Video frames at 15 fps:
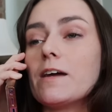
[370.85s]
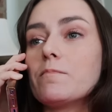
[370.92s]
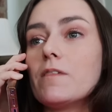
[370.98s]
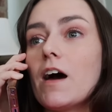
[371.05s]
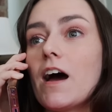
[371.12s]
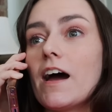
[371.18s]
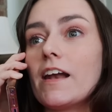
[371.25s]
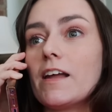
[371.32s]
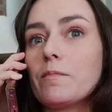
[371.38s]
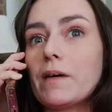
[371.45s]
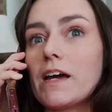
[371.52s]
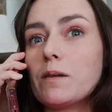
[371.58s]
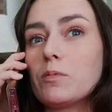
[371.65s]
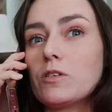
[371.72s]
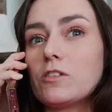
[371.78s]
am not. Am
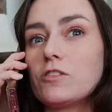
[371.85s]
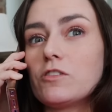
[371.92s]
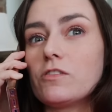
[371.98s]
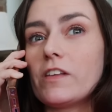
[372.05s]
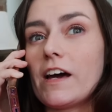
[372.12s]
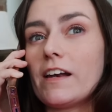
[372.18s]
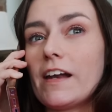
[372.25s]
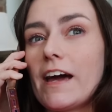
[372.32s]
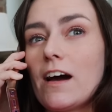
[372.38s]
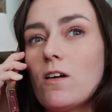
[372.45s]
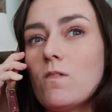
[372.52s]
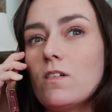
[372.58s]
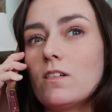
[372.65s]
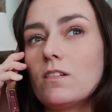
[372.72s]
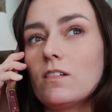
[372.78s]
I able to do that
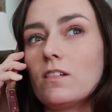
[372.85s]
now?